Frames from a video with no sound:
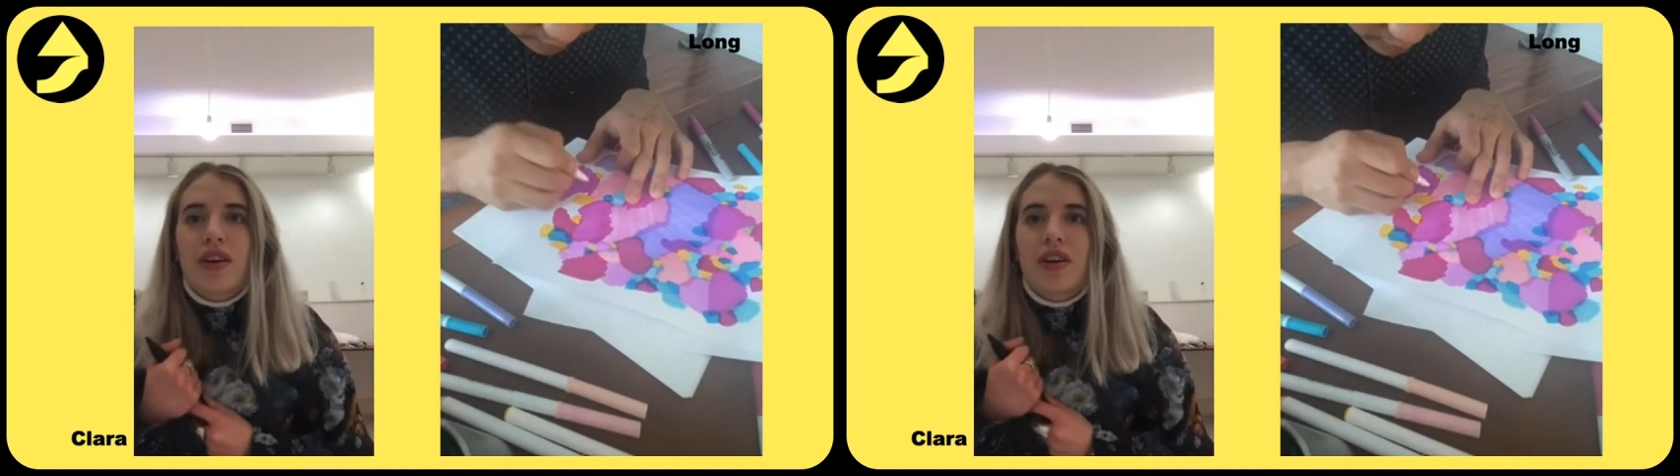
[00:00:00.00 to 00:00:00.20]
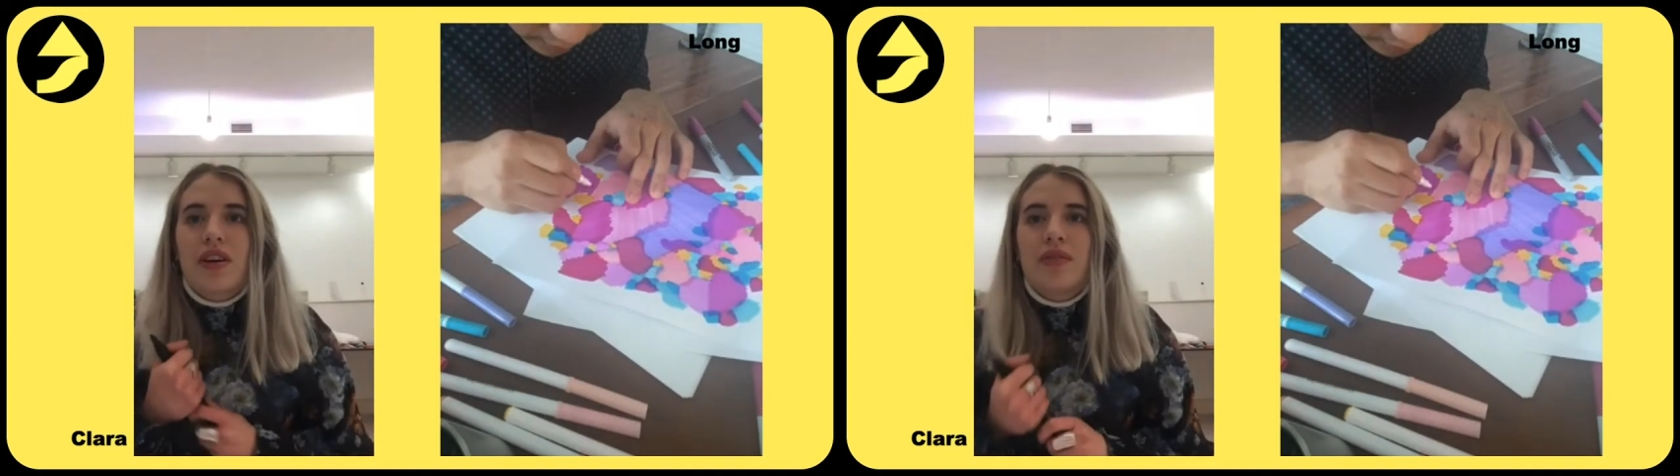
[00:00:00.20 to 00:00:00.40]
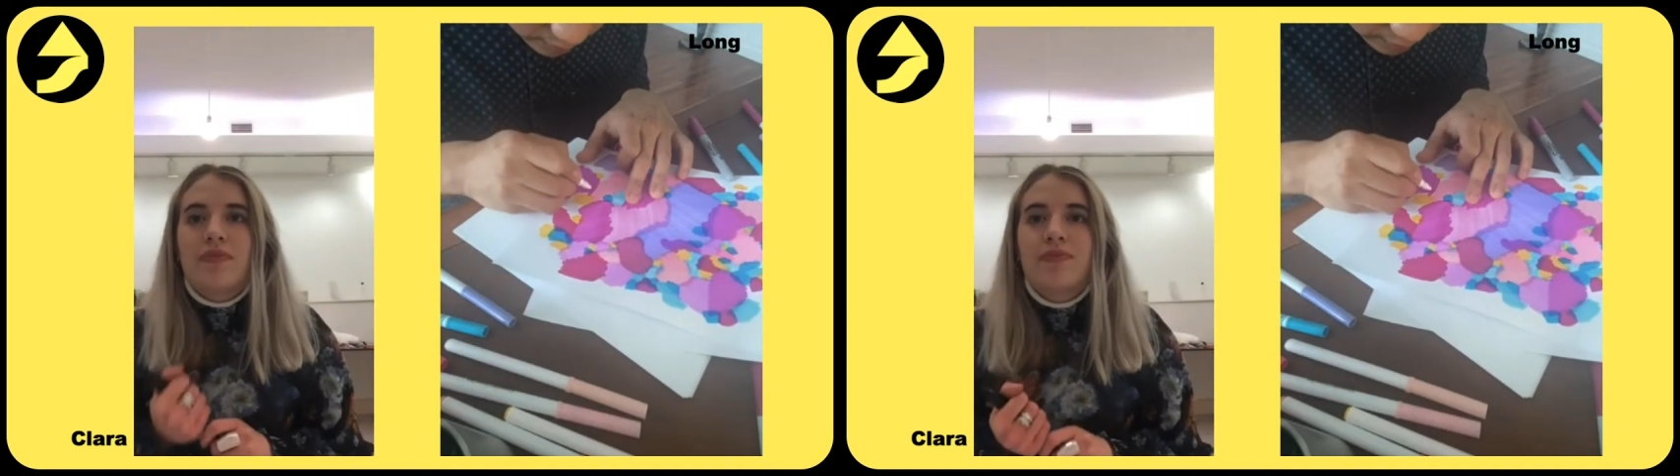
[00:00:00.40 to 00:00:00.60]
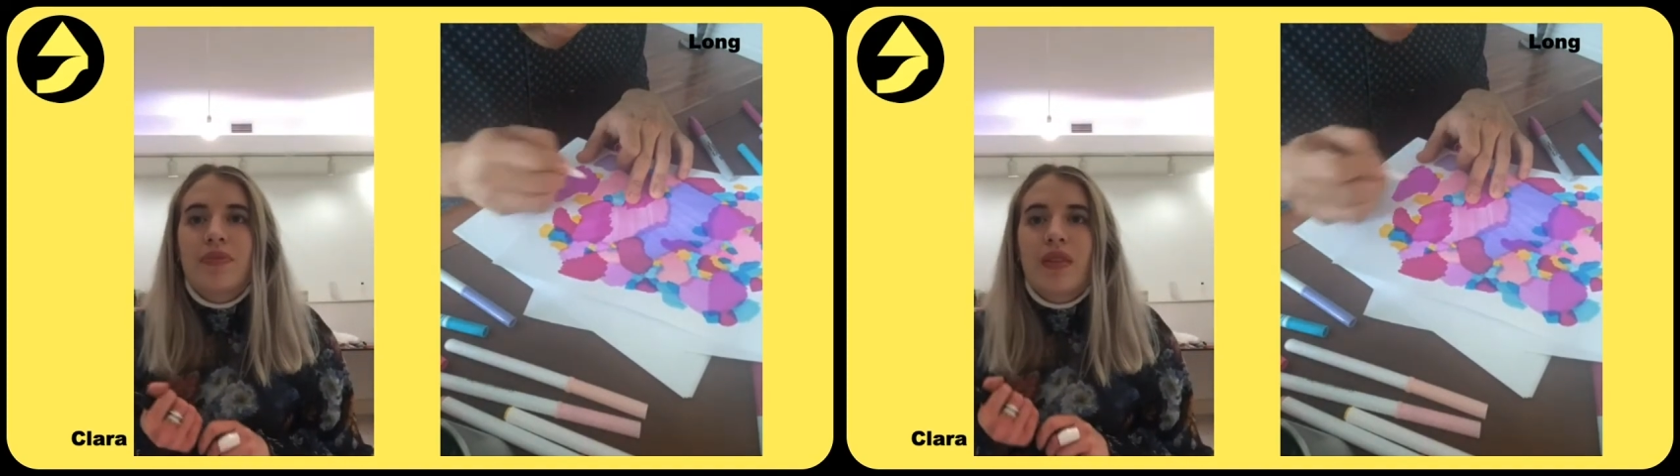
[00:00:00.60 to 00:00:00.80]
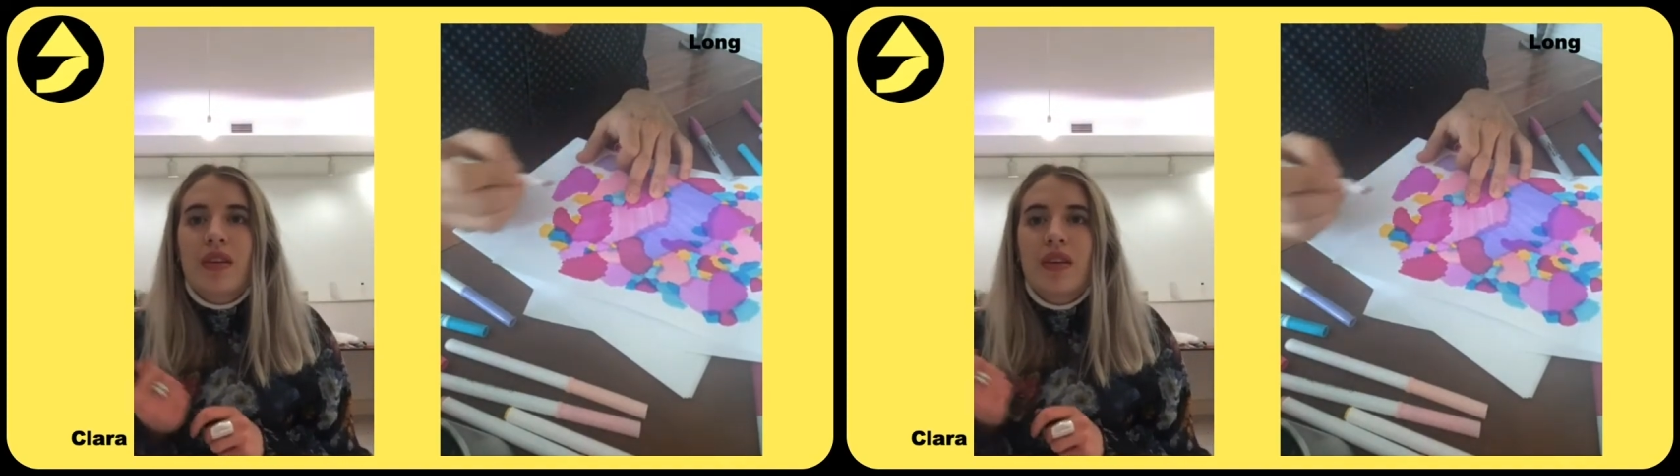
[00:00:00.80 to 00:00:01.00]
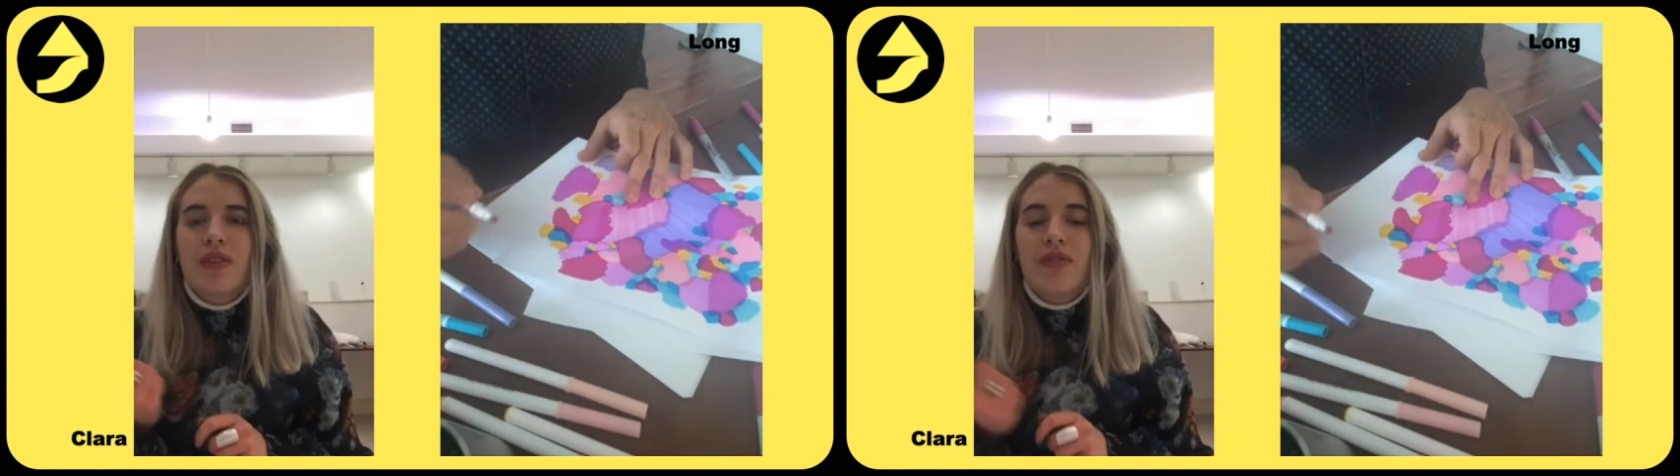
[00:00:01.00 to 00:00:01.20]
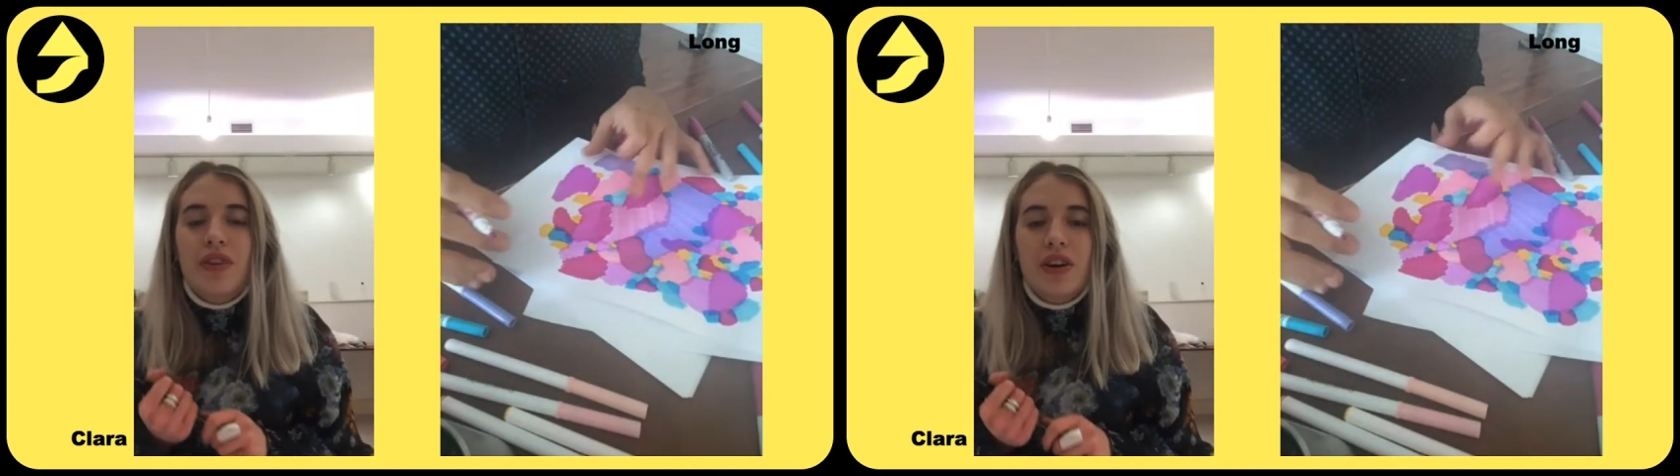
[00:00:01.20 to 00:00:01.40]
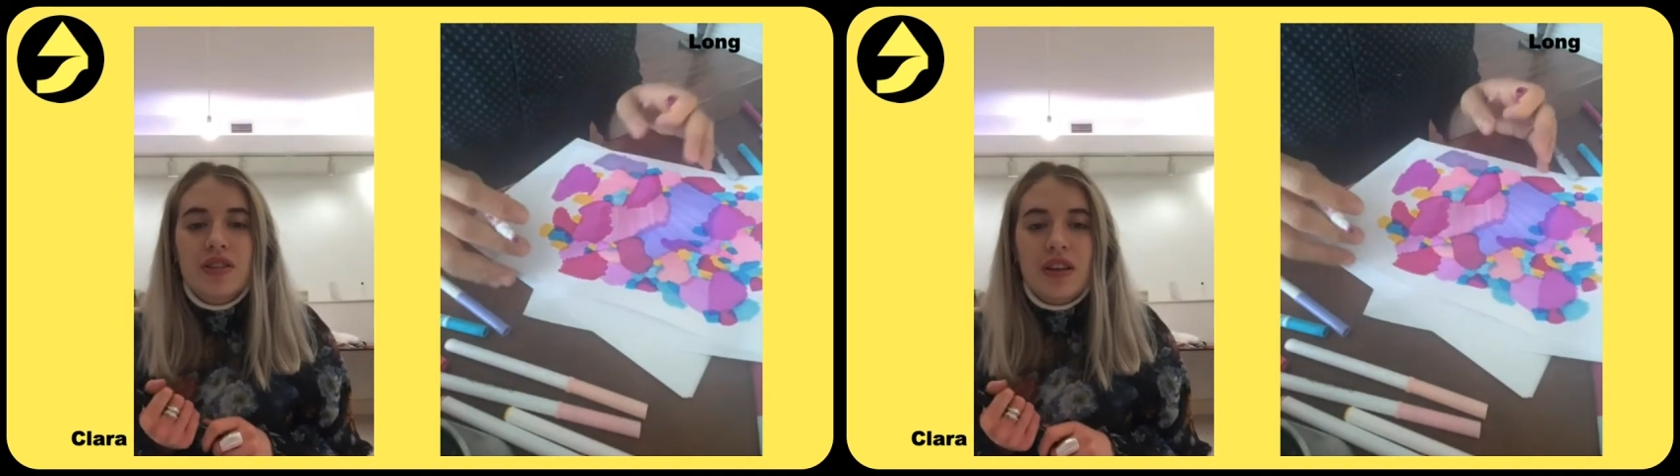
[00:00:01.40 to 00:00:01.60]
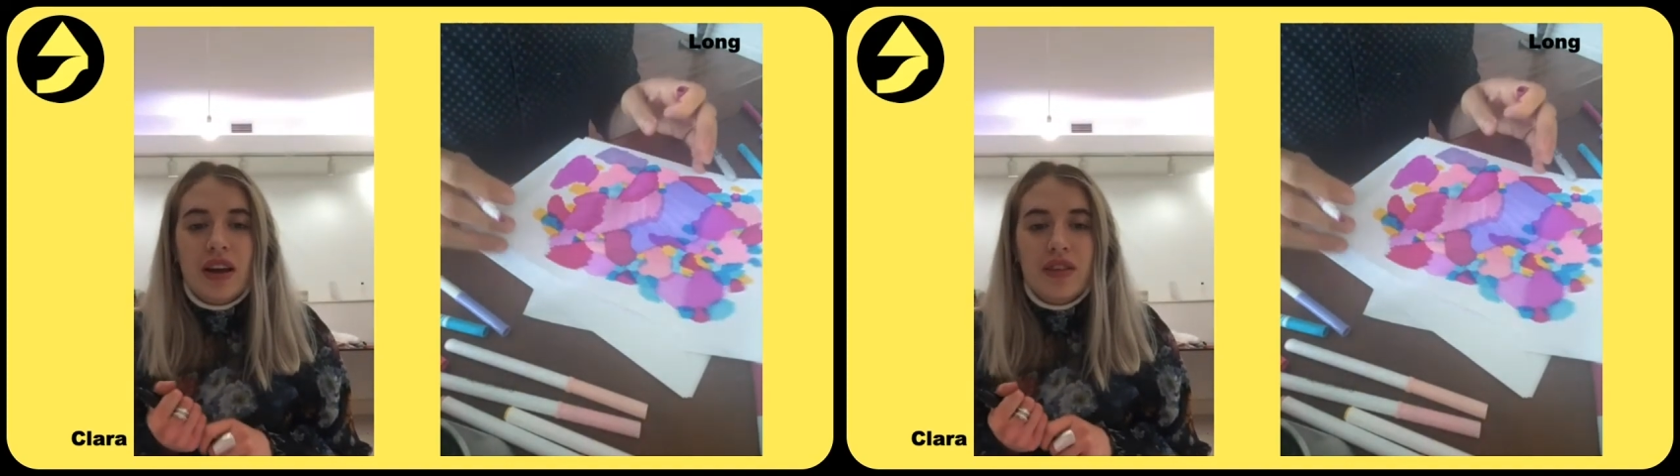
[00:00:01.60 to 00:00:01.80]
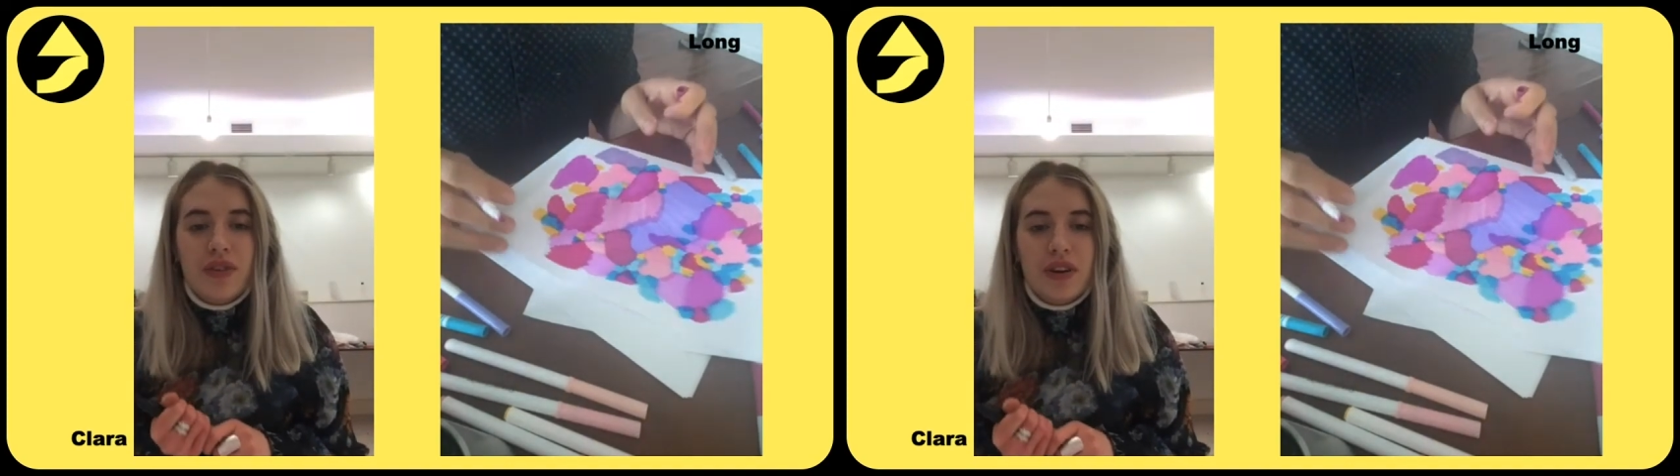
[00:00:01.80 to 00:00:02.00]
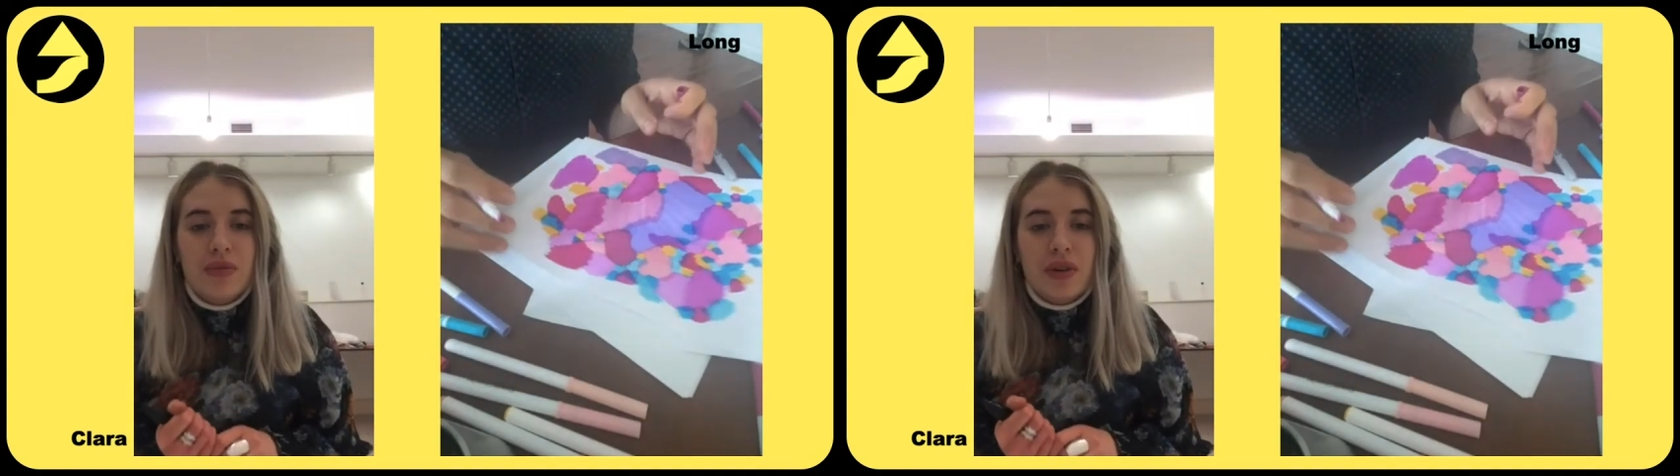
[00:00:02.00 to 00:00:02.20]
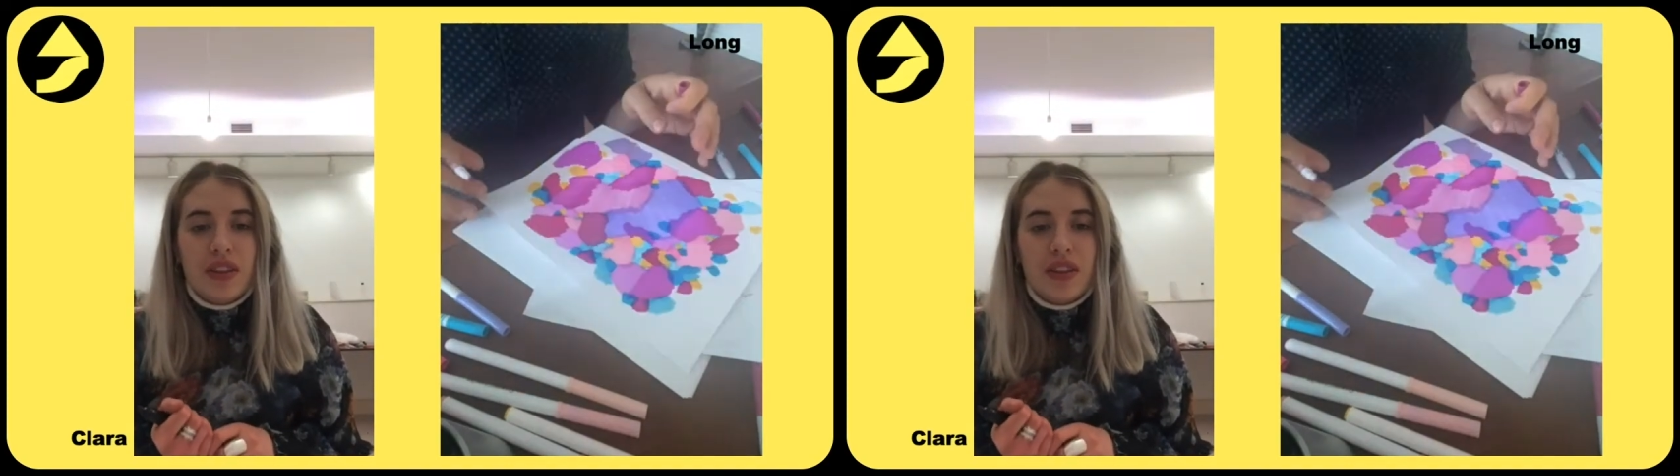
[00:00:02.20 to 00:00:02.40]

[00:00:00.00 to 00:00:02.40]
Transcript: the first, like the first one.